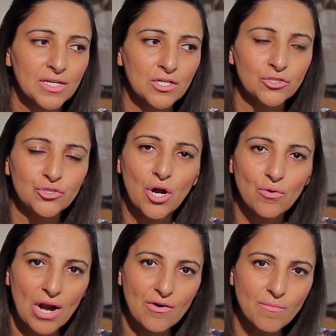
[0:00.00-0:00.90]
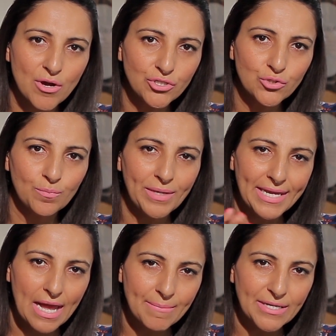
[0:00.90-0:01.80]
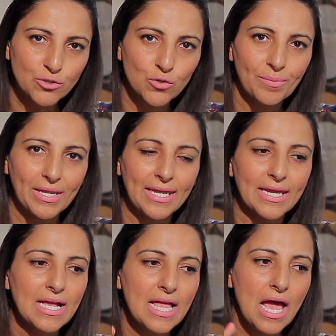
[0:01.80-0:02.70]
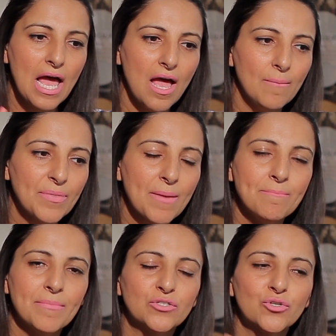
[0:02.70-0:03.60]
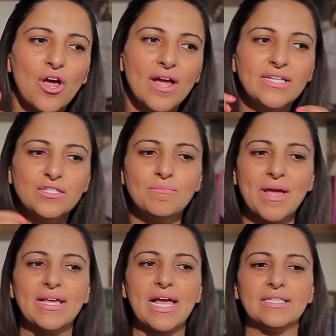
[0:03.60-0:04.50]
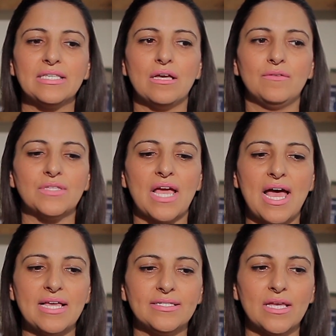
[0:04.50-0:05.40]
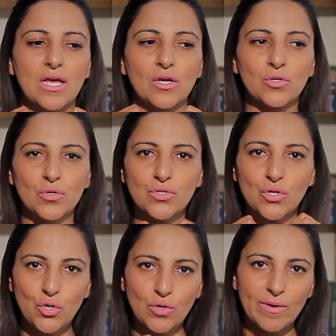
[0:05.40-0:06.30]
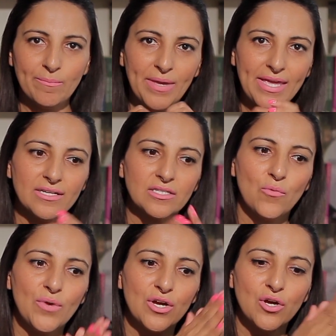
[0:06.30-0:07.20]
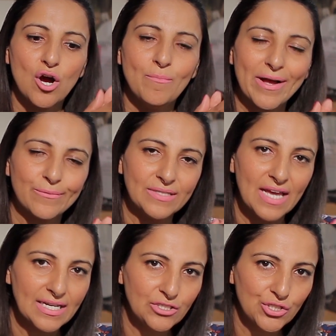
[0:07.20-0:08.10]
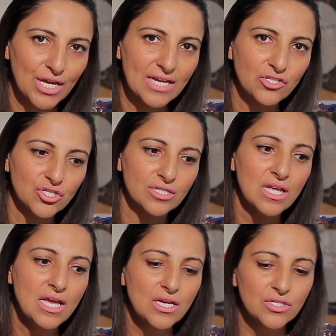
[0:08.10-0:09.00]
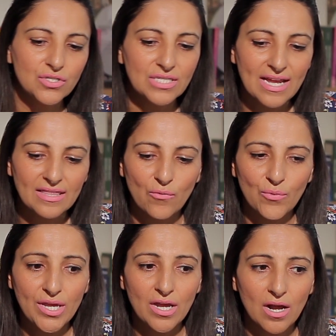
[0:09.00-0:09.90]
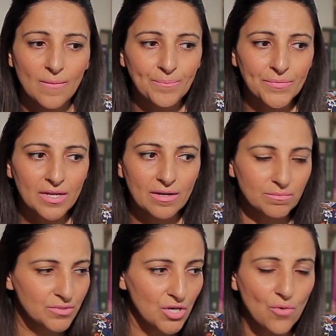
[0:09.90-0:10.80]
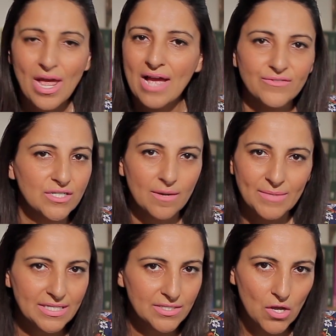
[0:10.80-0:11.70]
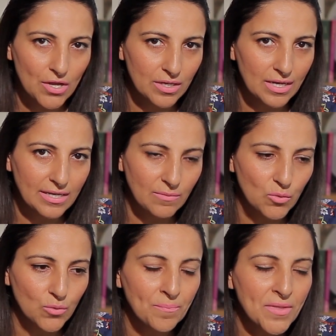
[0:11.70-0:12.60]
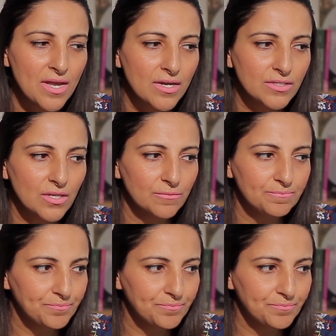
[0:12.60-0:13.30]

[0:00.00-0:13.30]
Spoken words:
control our emotional being, our mental being, try to make ourselves as good human beings so we can go back with that education to say that we don't have to come in this cycle anymore. So